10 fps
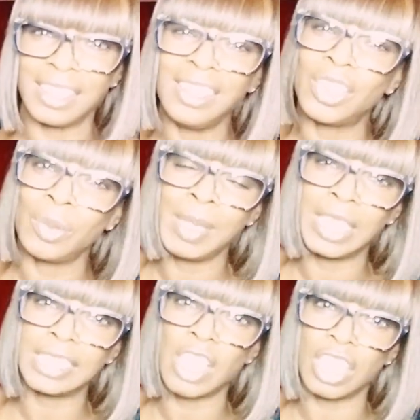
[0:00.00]
you know what I mean,
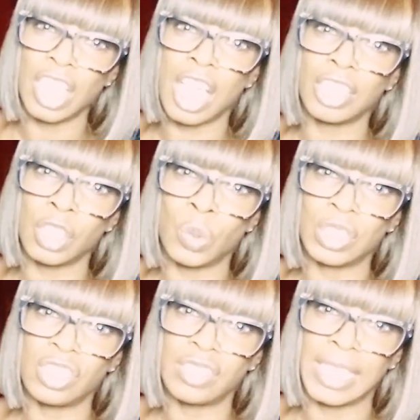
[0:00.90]
like starting asking
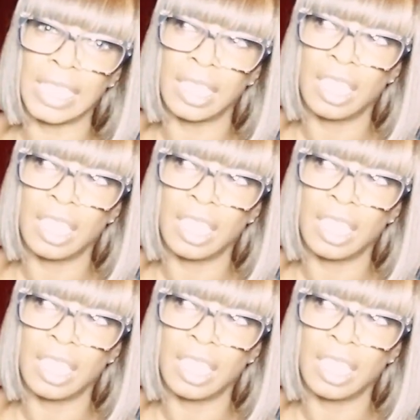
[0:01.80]
questions like